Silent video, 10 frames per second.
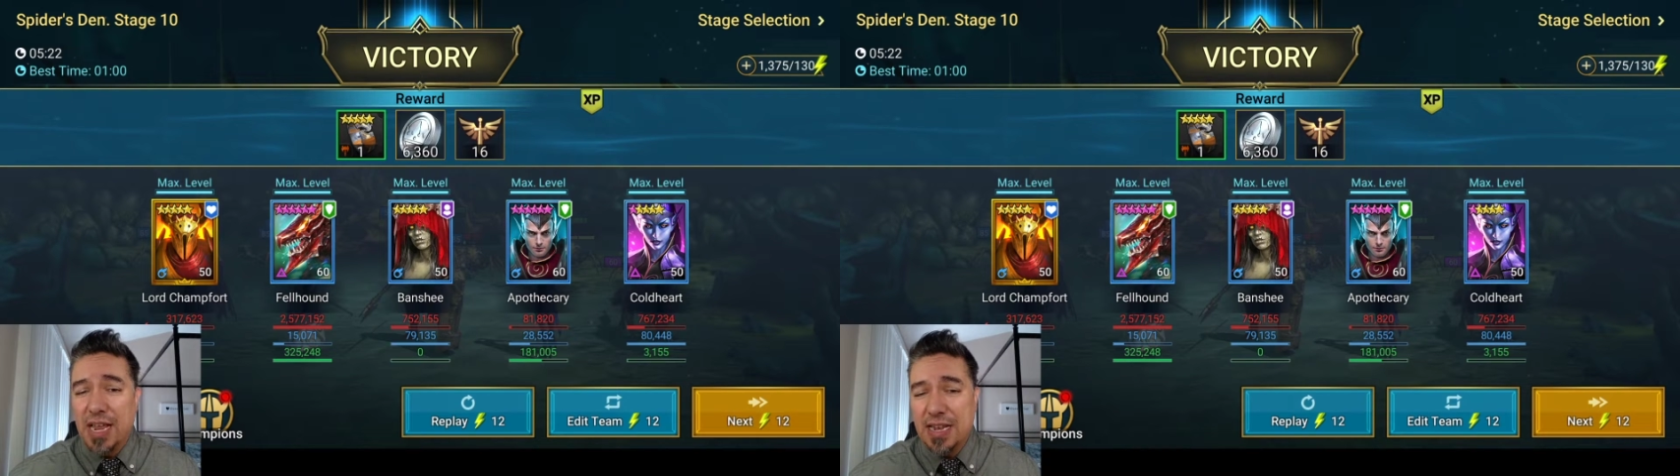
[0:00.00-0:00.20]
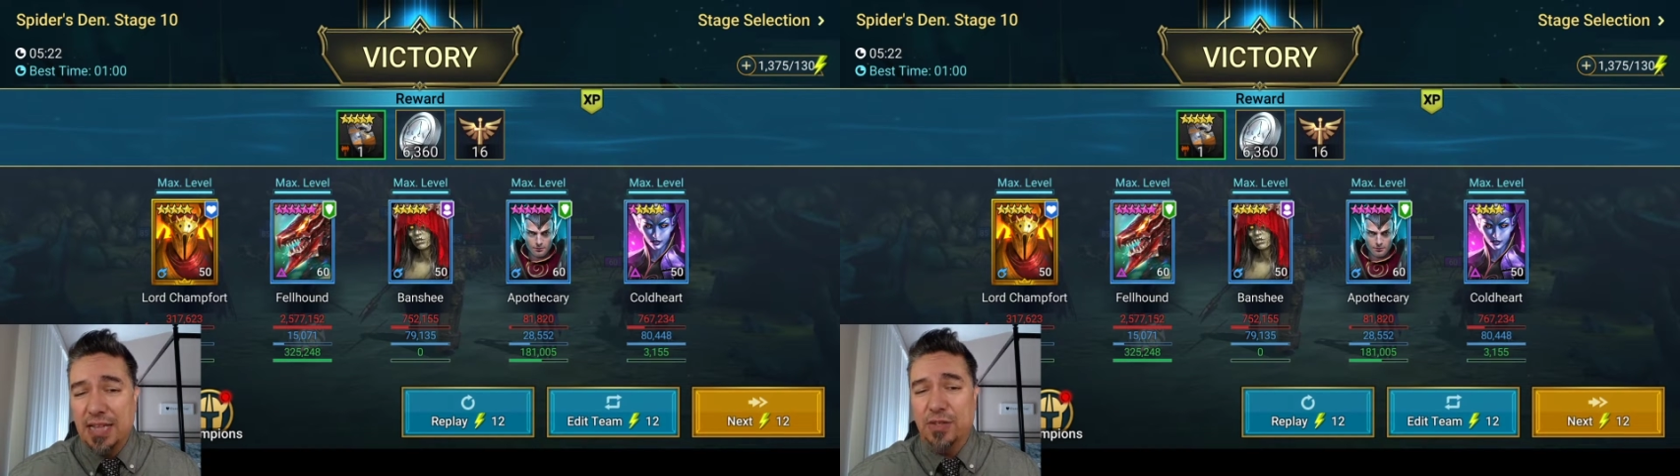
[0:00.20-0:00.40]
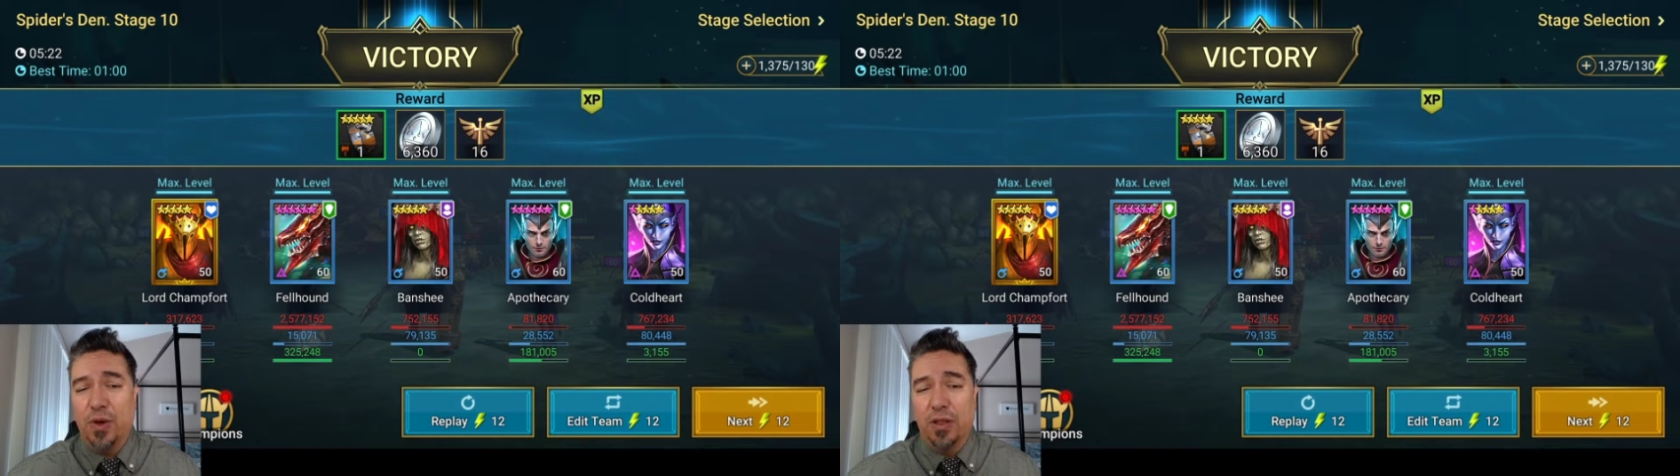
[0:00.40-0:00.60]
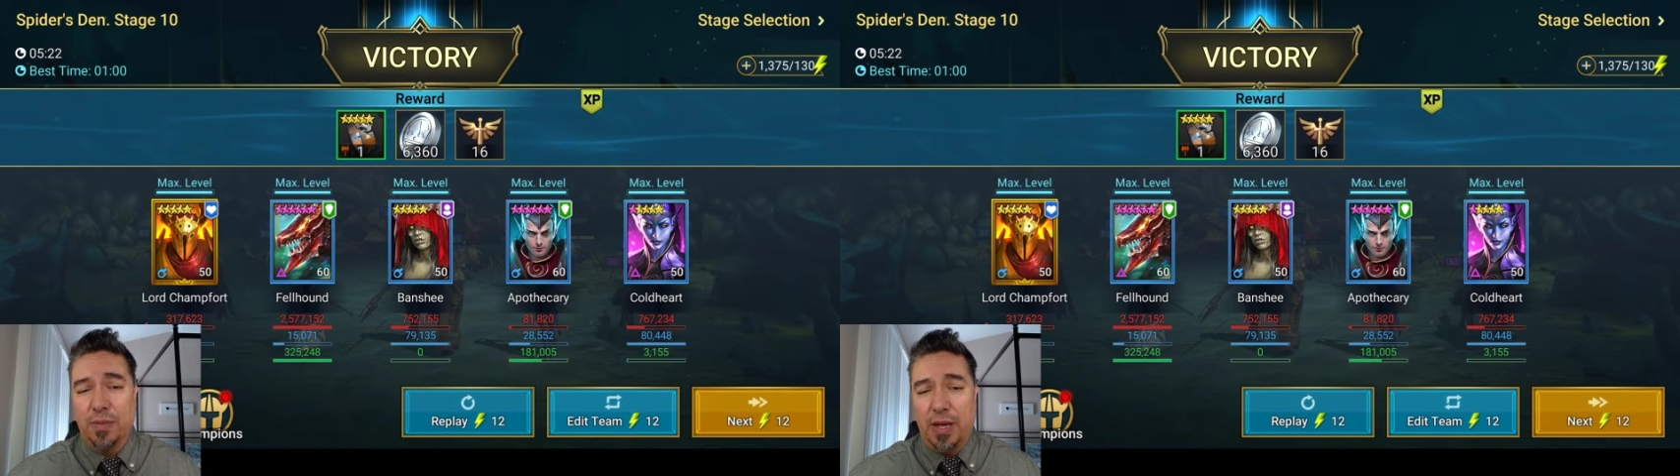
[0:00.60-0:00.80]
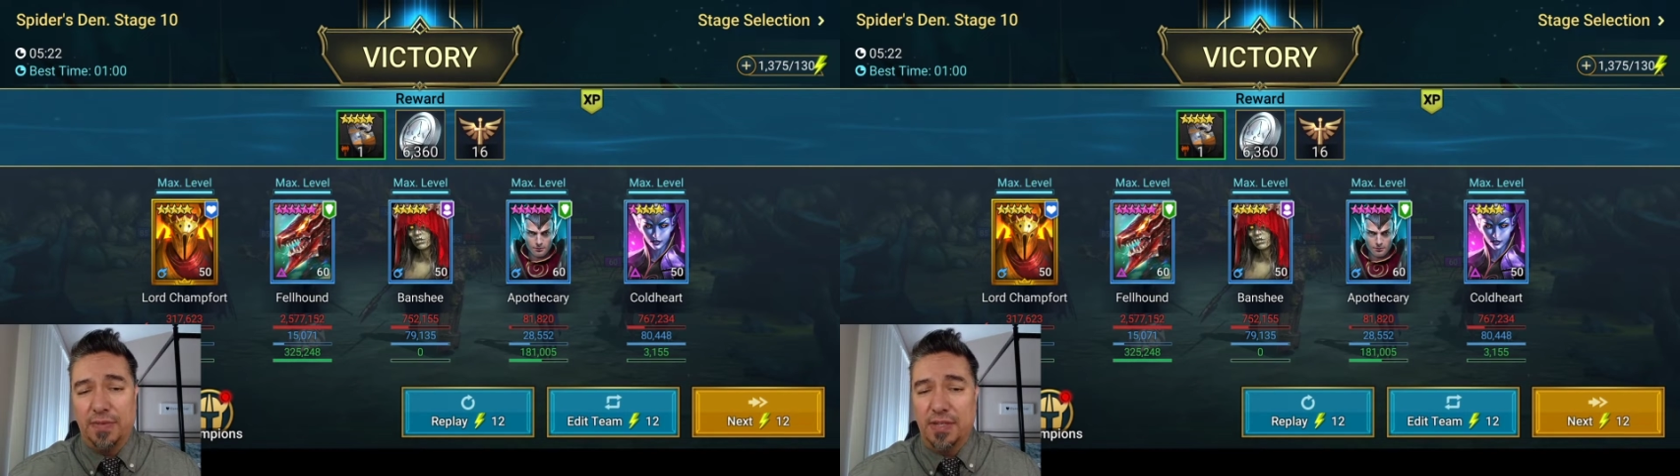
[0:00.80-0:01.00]
not so good on the
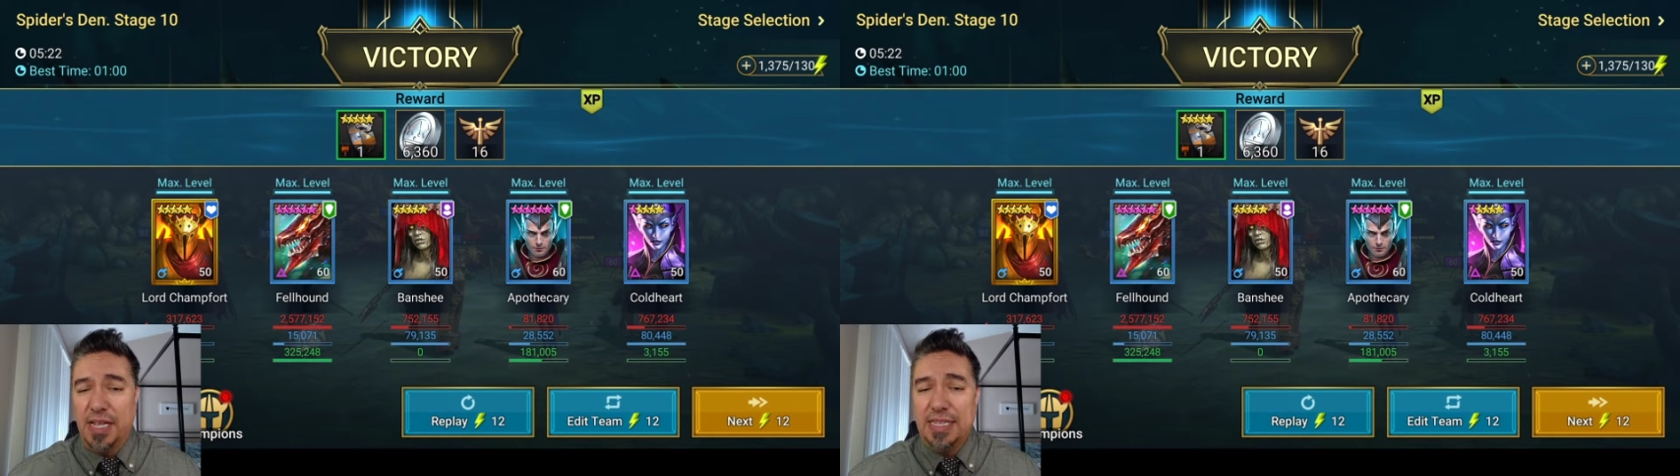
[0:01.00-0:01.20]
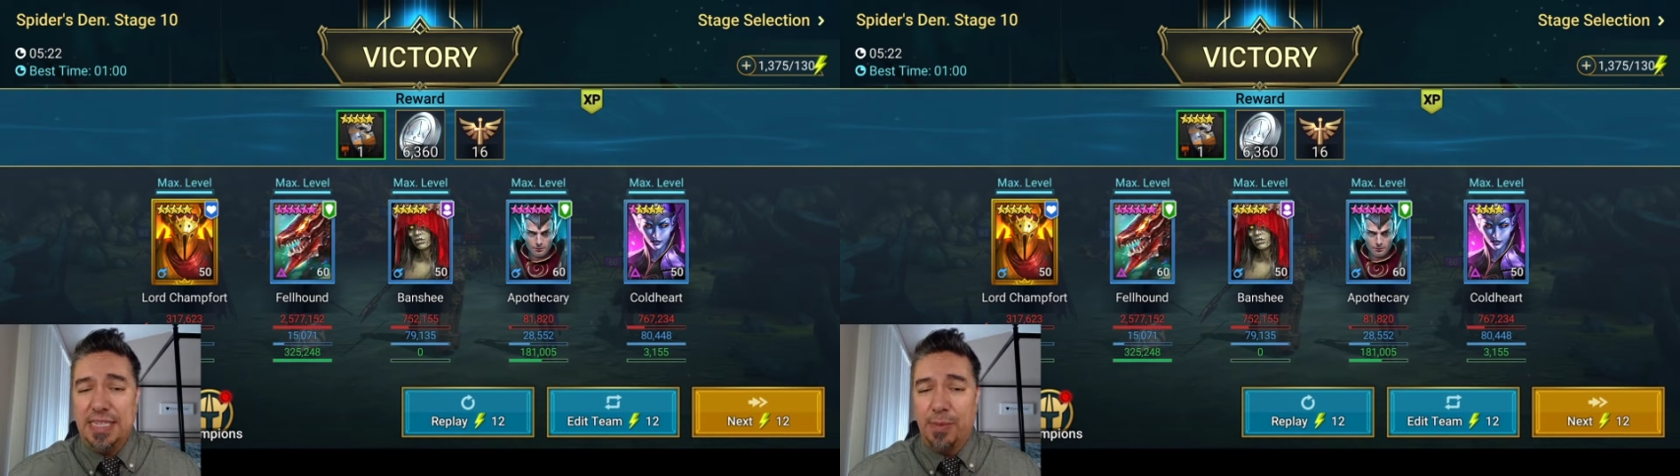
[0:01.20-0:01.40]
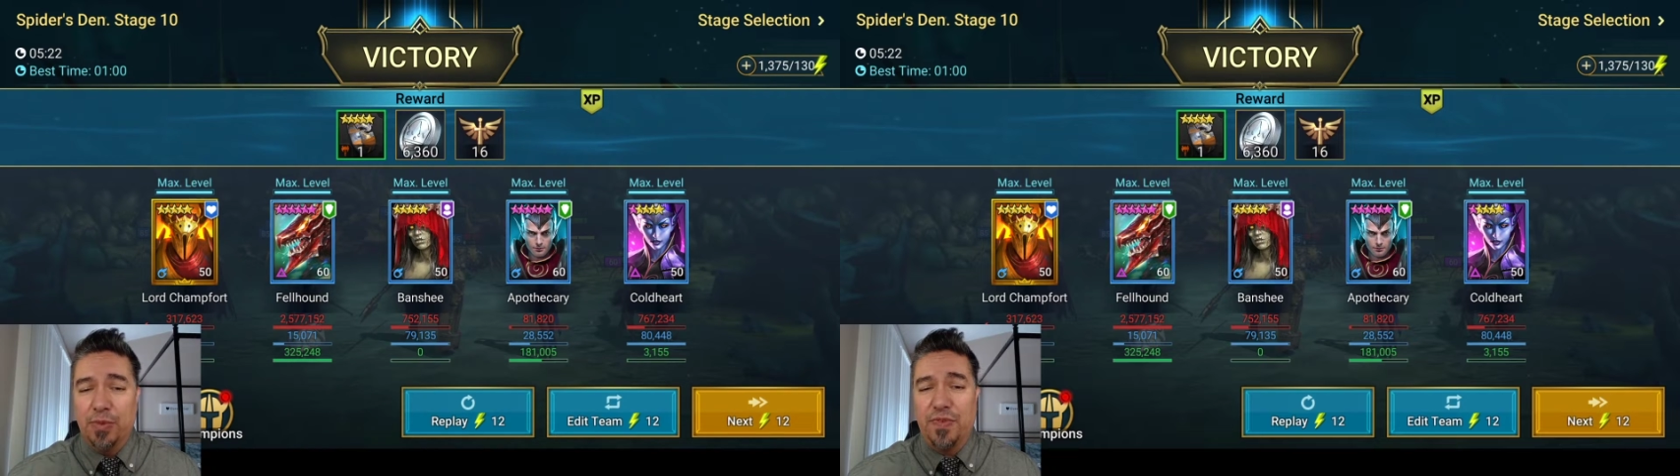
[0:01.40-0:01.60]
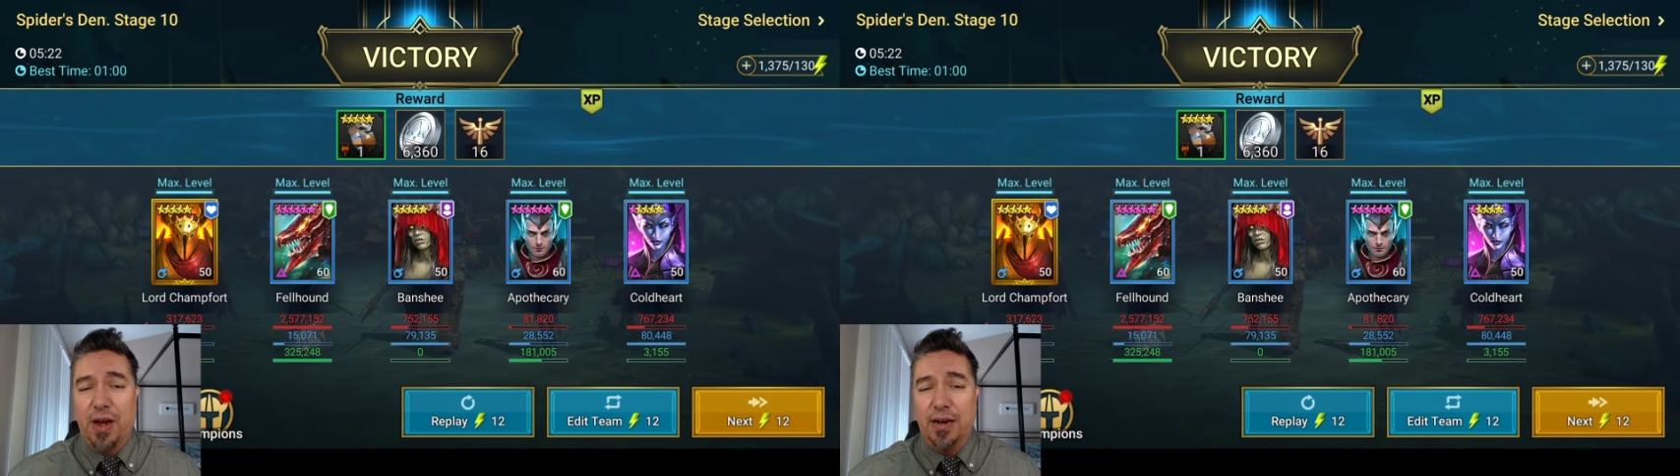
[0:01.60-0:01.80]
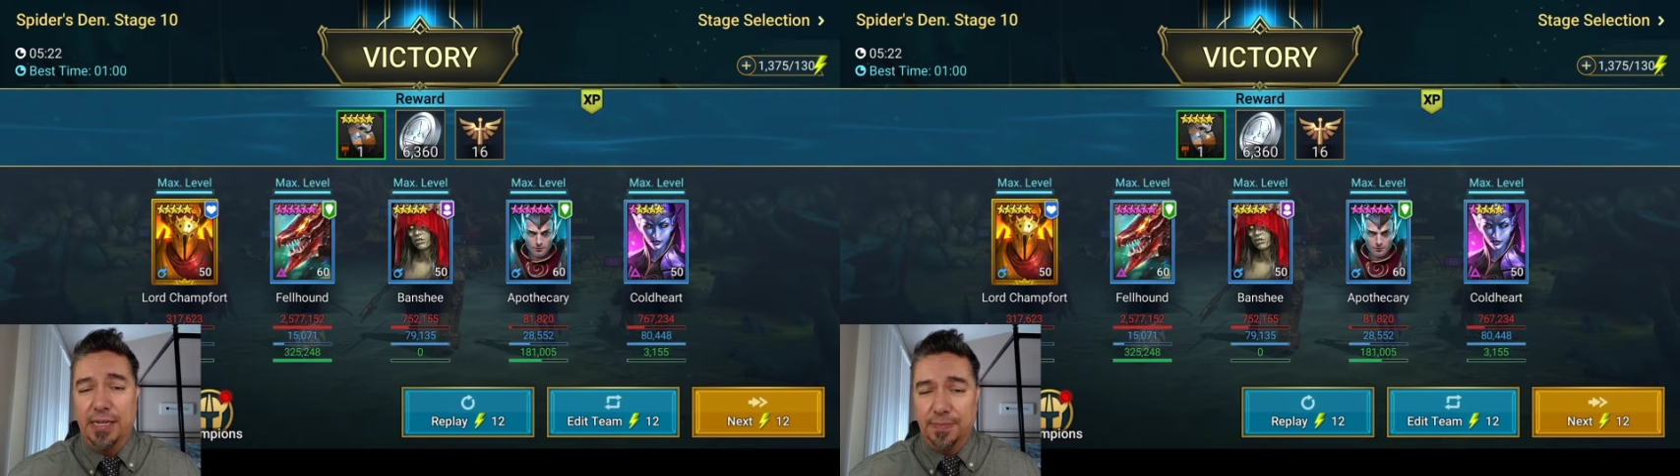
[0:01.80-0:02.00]
boss. Same with
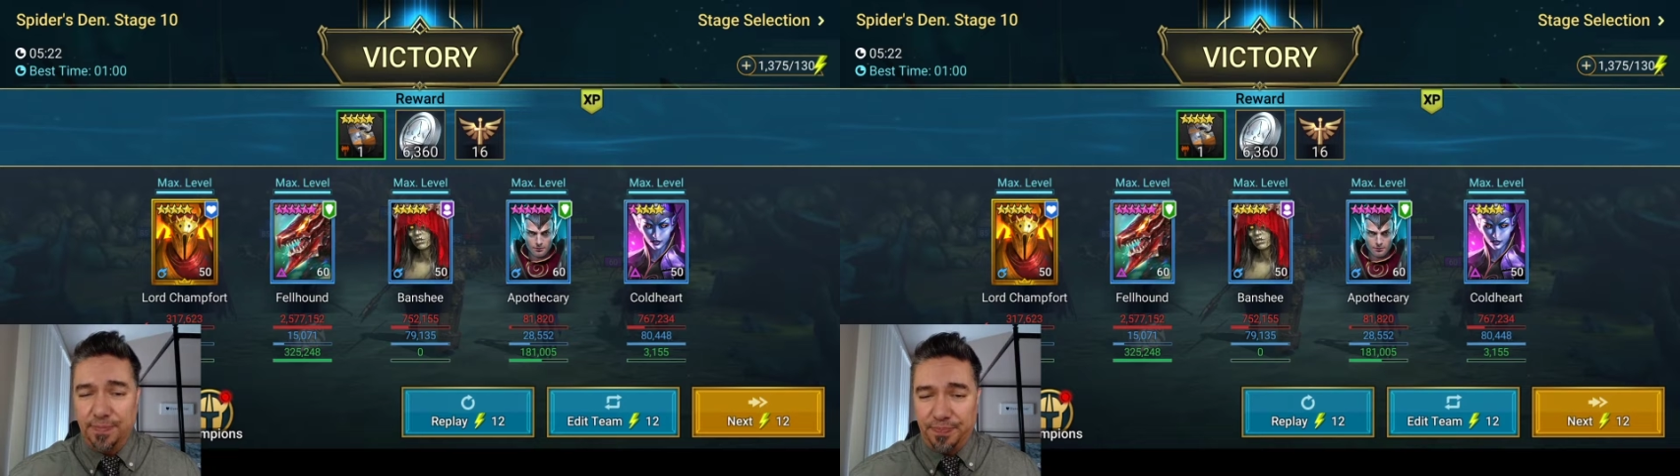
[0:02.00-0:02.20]
Fire Knight.